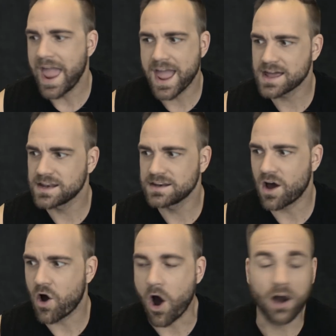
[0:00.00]
And
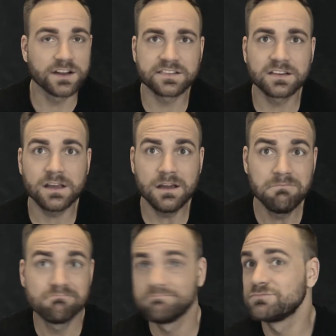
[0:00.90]
honestly,
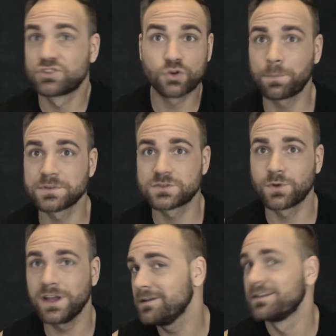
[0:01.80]
short but
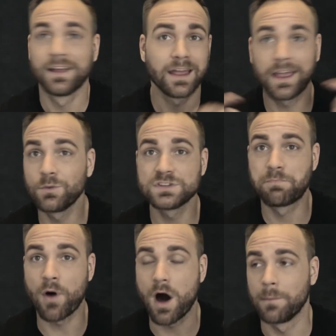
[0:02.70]
sweet, it was
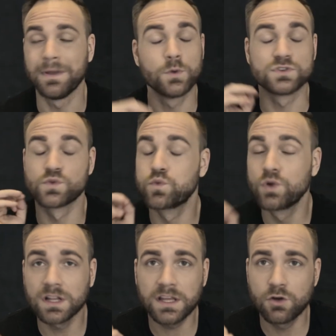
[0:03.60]
bomb. It was
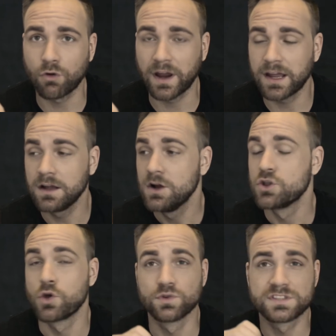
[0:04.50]
really great.
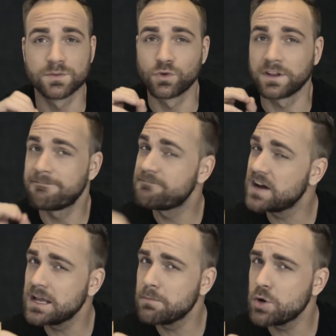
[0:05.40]
There were some really
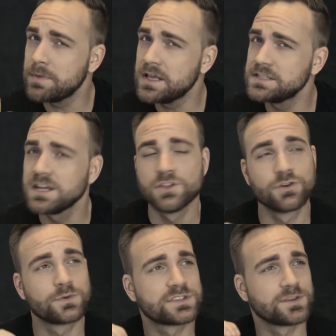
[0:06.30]
funny moments.
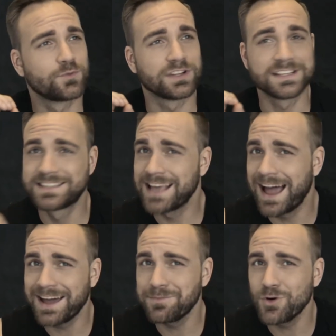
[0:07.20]
There were some really
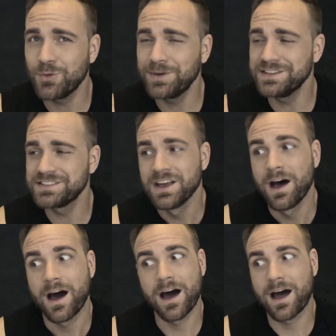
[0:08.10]
sad moments.
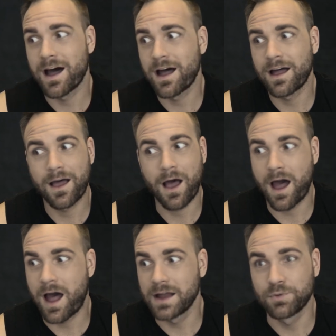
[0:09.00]
Uh,
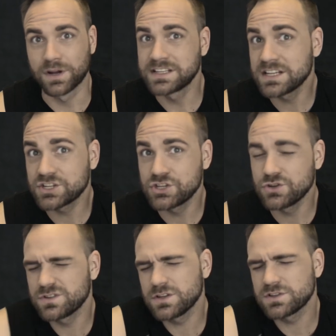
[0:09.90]
I drank
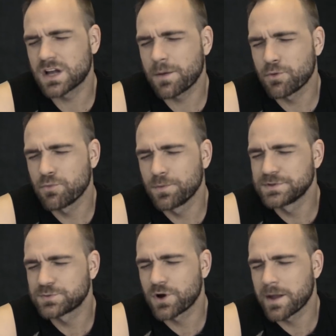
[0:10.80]
tissues. There's a couple
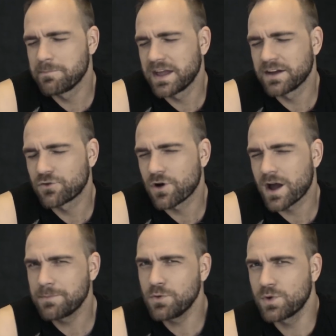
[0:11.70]
moments where I may have
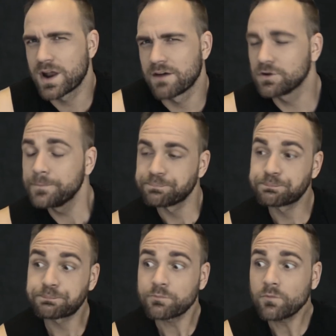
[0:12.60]
cried, but whatever.
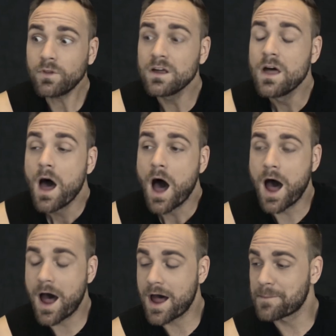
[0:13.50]

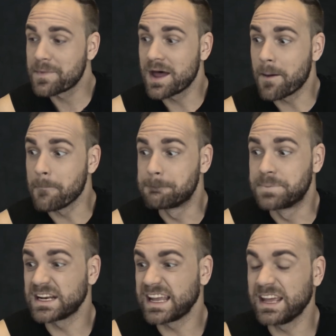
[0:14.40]
Um,
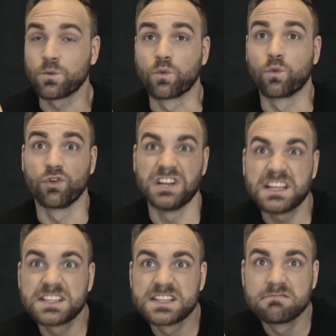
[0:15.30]
but it
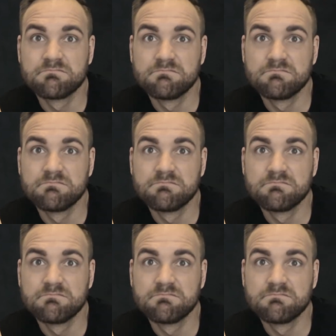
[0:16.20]
reeked.